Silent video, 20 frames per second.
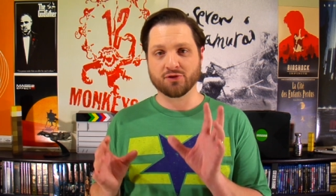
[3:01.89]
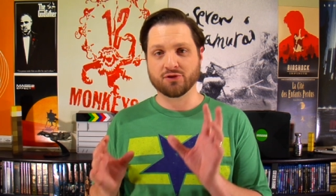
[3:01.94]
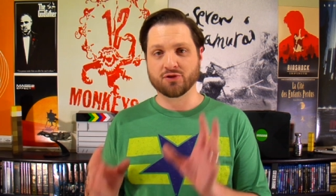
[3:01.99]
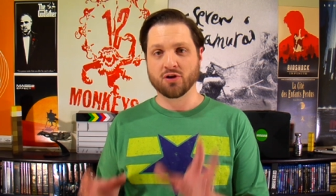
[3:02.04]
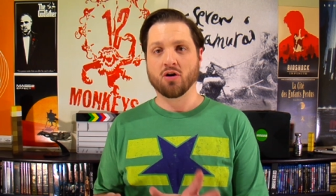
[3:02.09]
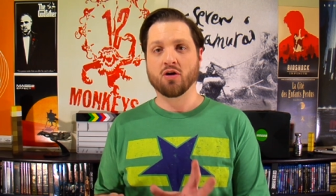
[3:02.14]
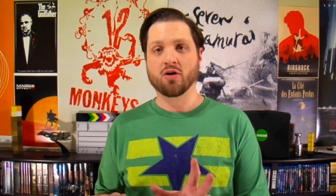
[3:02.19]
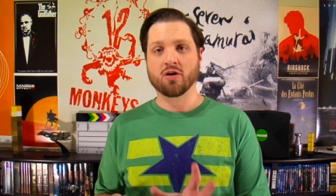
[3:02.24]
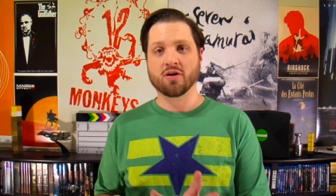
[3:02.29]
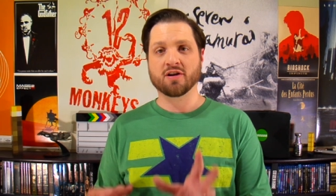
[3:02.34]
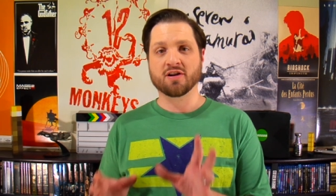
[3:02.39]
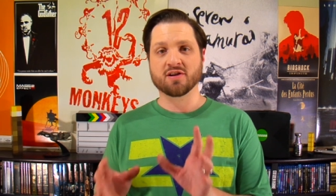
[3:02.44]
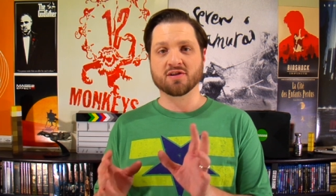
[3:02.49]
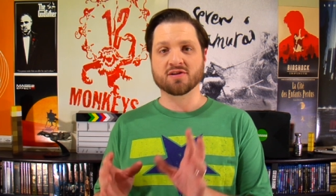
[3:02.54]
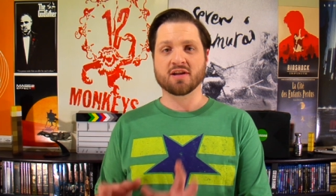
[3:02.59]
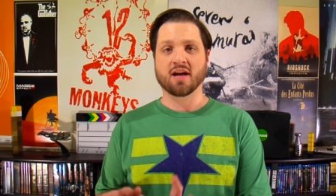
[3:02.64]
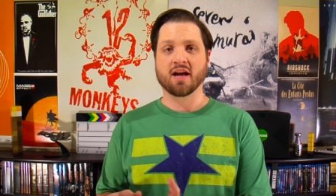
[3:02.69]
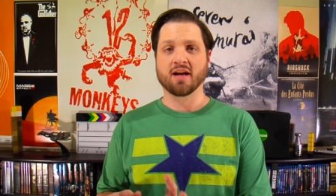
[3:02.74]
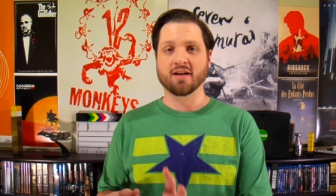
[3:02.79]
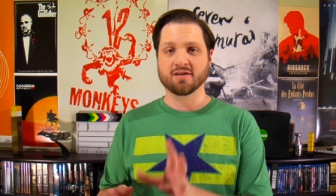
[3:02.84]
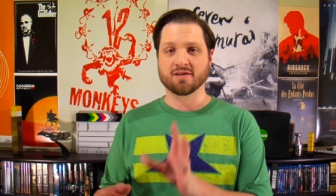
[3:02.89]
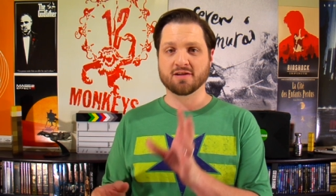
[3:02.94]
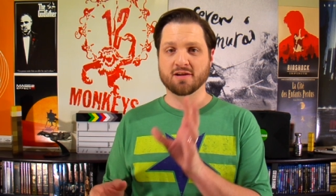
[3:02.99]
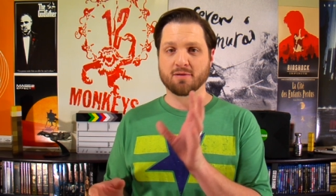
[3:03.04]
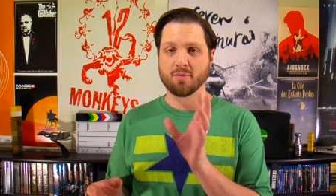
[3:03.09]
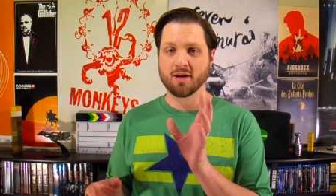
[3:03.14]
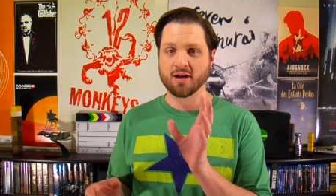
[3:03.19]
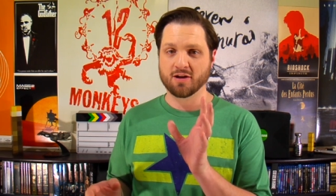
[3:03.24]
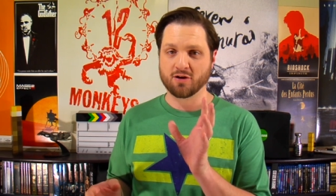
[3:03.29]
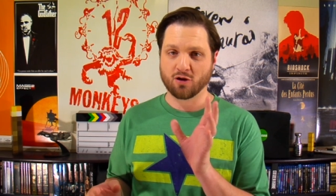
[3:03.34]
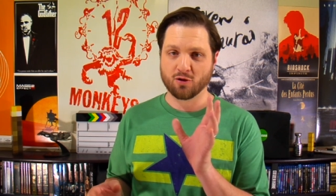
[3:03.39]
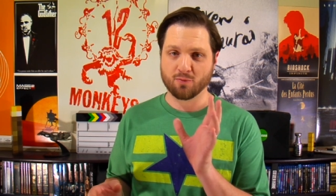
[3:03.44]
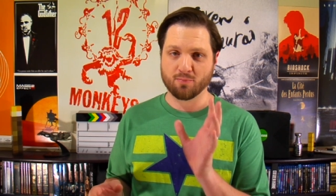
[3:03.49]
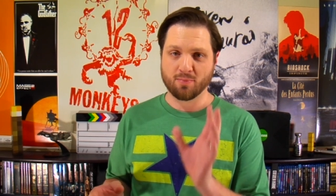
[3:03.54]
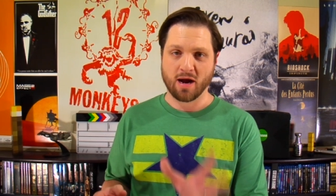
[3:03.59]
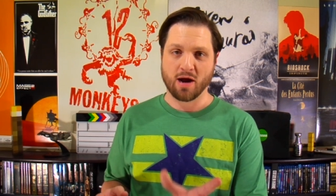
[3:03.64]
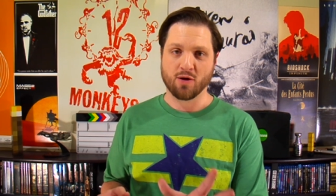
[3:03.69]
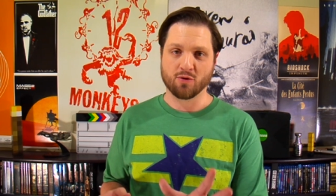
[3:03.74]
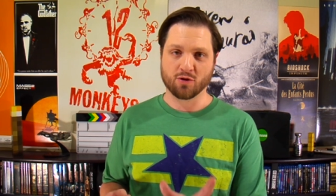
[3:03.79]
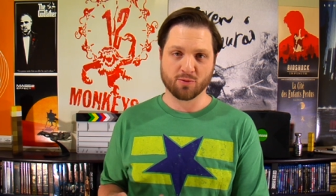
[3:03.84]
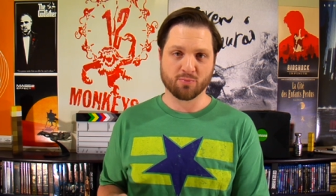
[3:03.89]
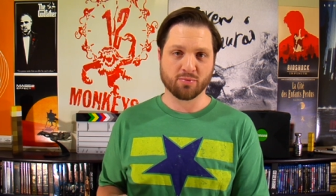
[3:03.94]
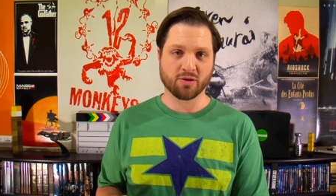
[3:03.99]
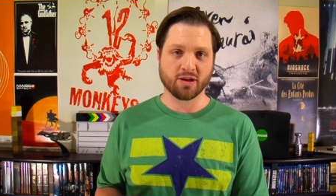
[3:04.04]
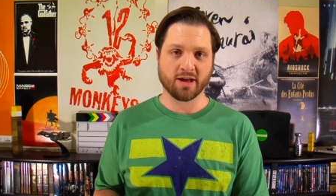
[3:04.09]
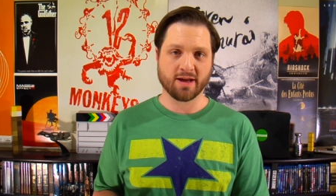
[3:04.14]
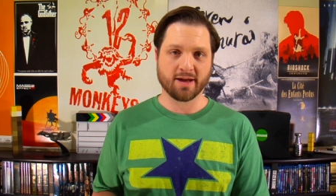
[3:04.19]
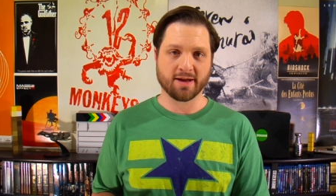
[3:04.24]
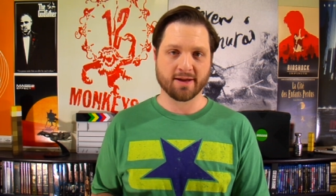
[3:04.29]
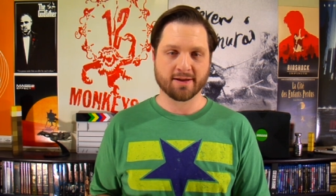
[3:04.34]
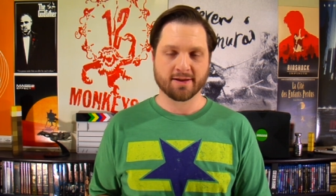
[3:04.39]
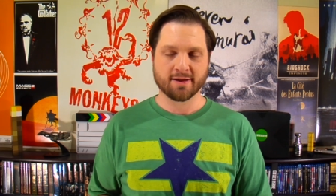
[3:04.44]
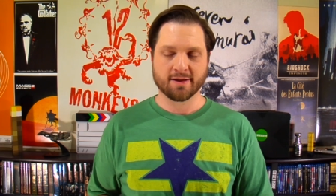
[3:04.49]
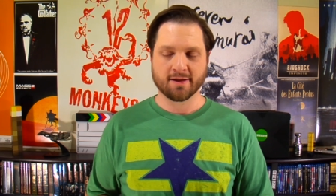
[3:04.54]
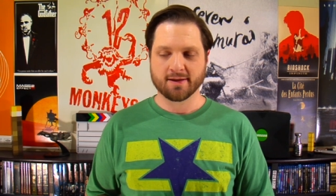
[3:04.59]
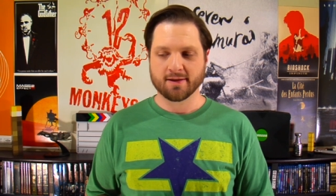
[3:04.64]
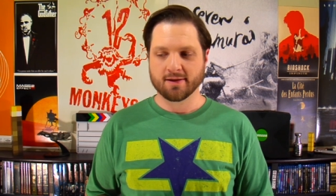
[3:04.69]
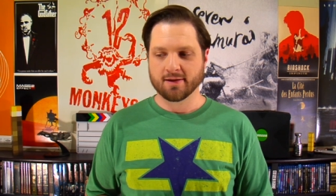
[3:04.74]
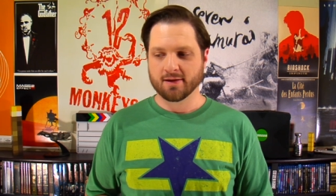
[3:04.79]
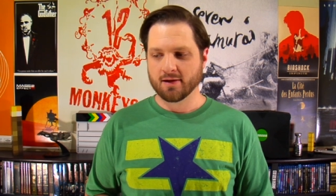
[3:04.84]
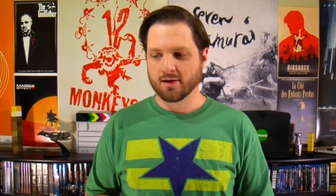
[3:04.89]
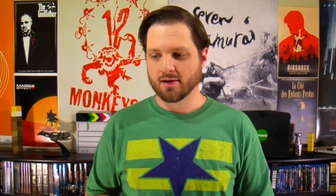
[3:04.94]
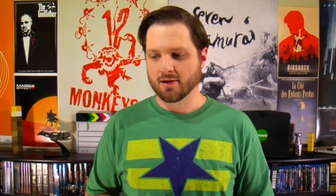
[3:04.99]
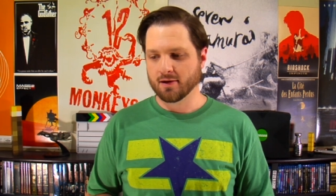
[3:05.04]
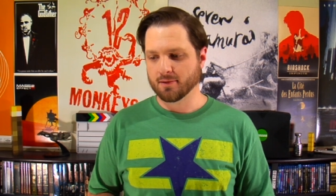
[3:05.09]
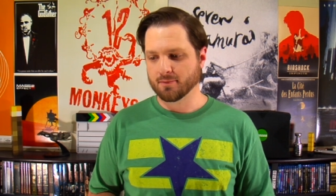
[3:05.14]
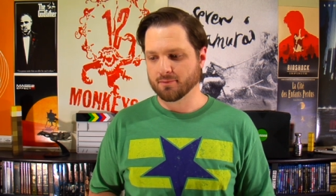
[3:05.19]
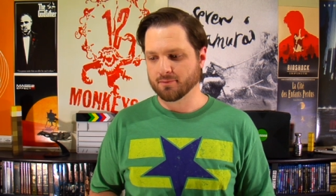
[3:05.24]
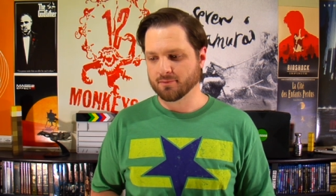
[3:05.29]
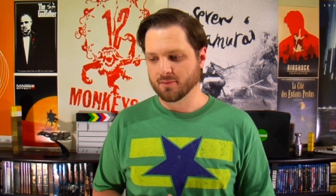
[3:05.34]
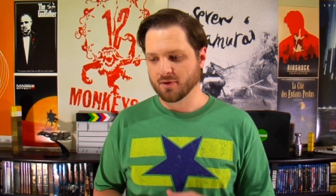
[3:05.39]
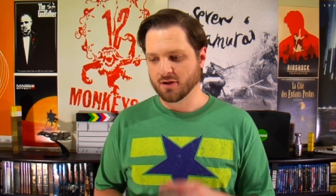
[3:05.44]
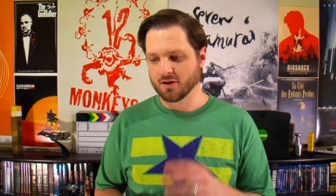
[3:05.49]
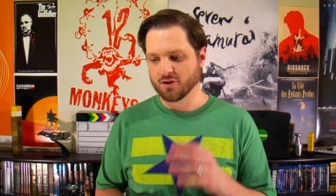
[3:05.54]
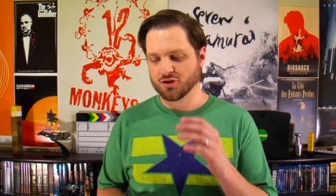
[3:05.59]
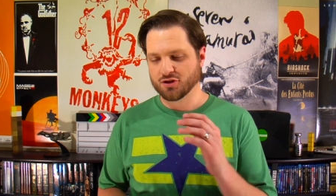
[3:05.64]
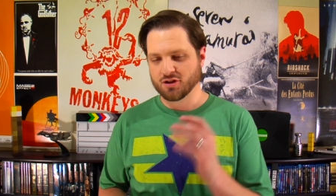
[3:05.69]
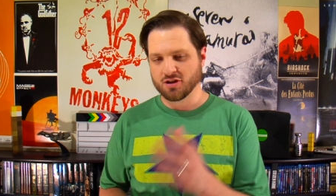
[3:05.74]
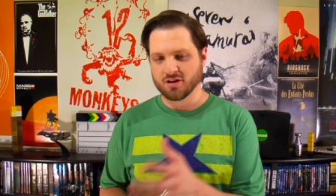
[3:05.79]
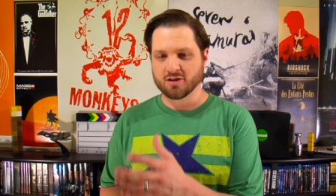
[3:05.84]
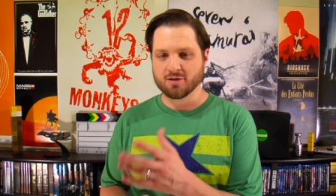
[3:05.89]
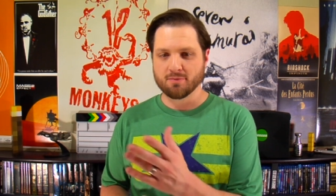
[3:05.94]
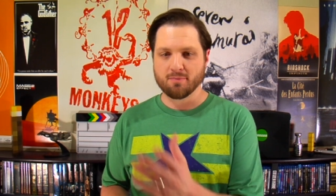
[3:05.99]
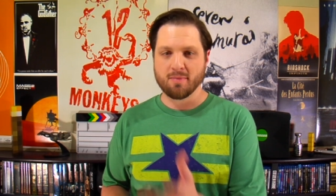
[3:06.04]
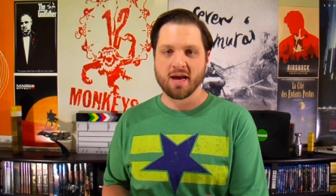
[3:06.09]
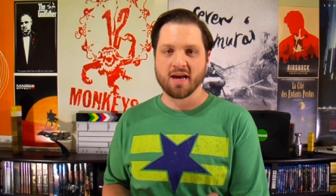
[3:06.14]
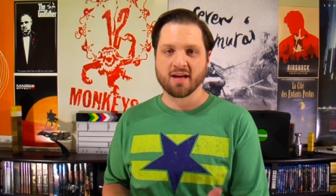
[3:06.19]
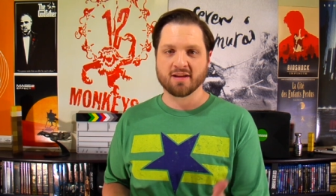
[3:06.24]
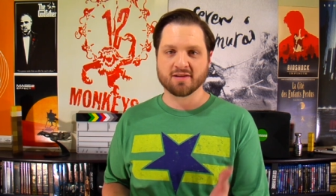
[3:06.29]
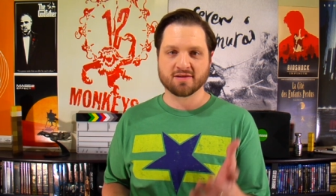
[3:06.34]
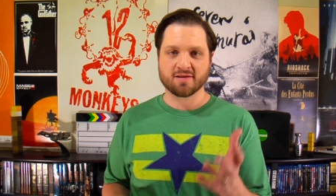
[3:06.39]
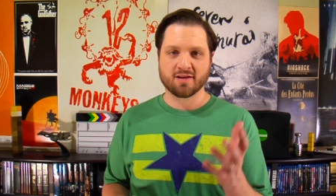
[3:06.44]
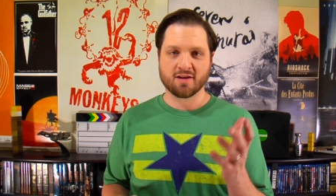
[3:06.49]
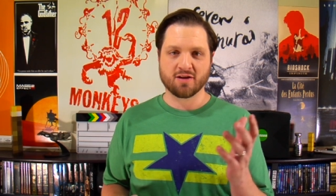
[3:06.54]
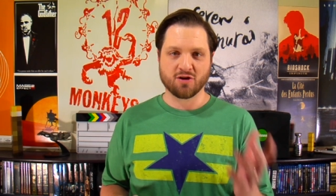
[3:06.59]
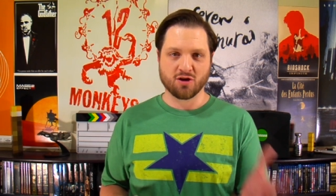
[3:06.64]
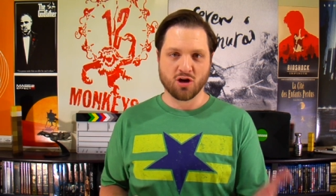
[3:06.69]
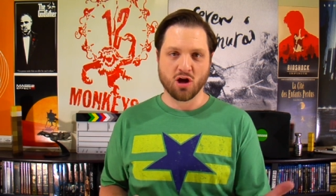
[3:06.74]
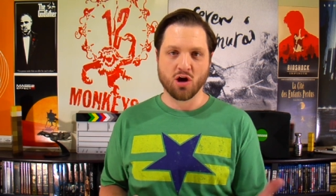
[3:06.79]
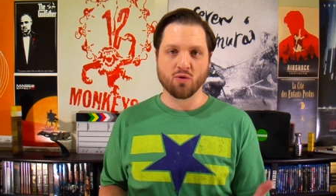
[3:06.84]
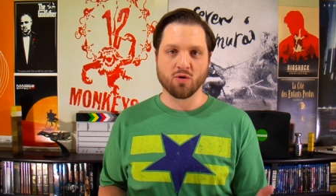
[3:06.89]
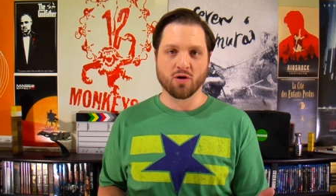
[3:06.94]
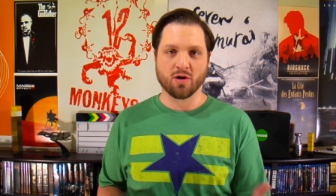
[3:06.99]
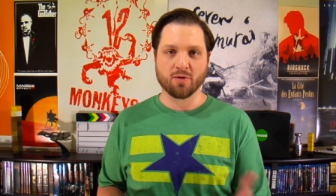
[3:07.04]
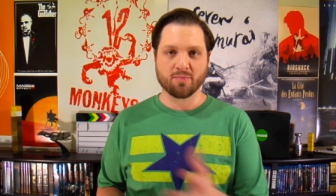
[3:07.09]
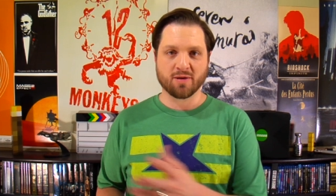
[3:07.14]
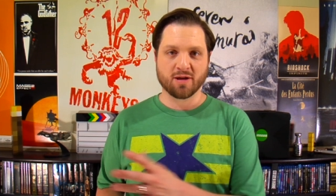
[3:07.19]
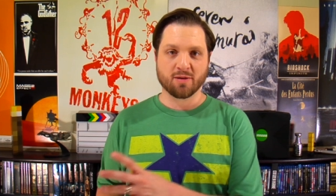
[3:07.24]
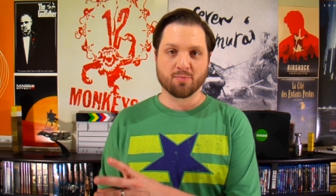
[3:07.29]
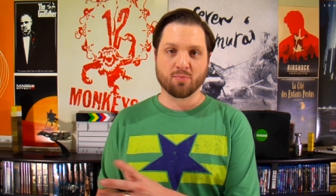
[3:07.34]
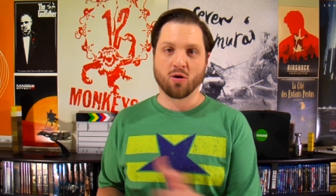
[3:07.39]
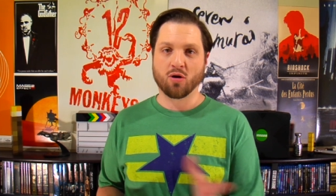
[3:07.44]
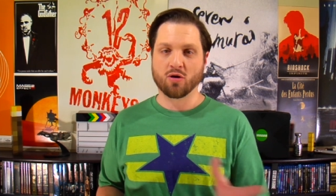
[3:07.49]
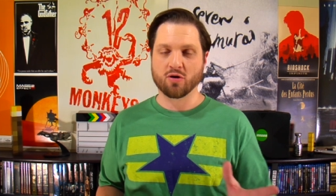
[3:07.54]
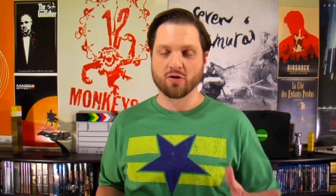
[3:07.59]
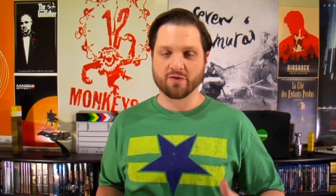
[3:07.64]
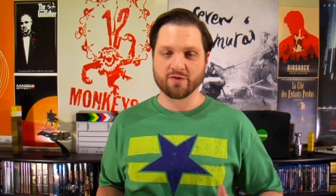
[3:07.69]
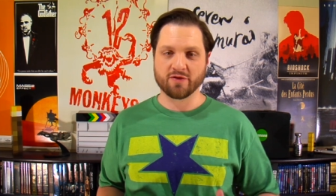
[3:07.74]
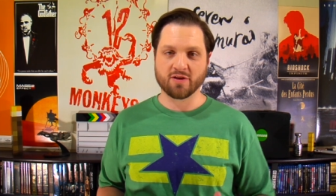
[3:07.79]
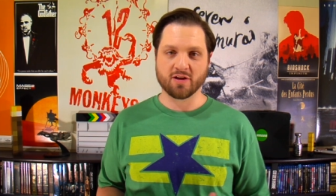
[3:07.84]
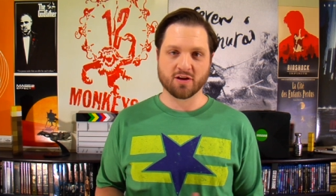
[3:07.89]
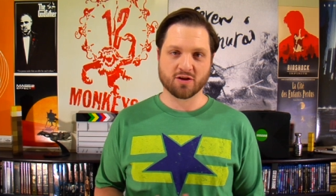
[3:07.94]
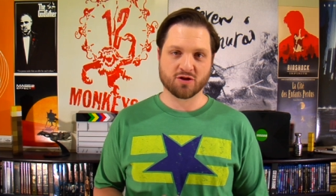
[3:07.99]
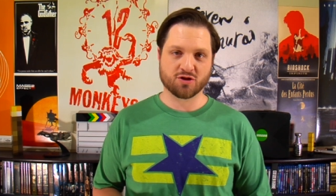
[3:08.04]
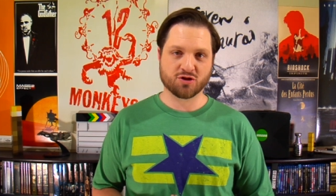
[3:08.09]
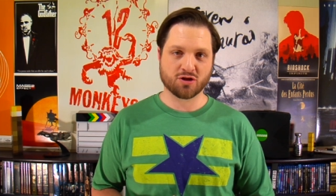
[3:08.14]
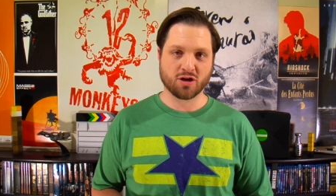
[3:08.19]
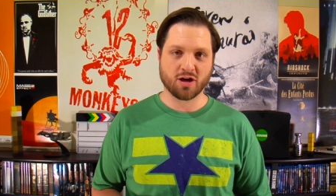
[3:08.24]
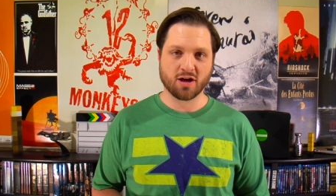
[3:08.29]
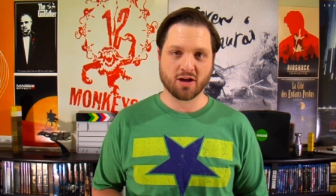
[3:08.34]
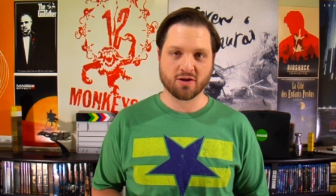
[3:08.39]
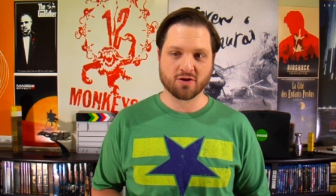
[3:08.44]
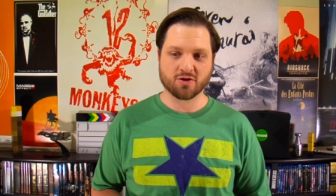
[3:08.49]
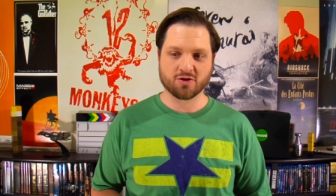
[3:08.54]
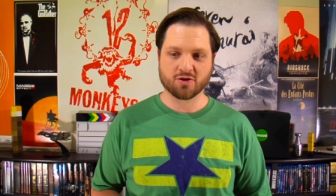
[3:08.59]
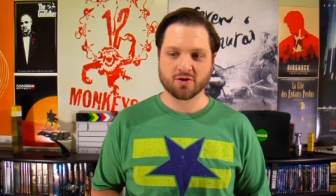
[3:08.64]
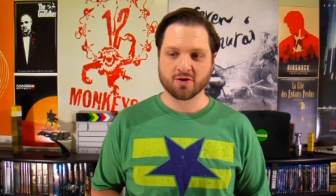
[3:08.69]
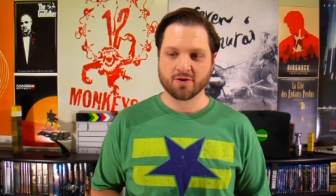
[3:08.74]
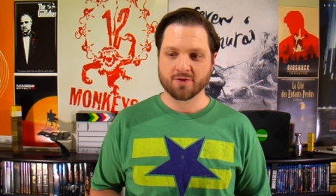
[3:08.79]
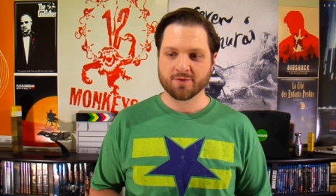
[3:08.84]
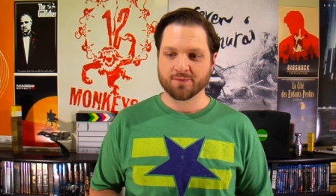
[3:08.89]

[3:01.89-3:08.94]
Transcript: Dawn decides to make her power play. And she demands that Noah be part of the exchange.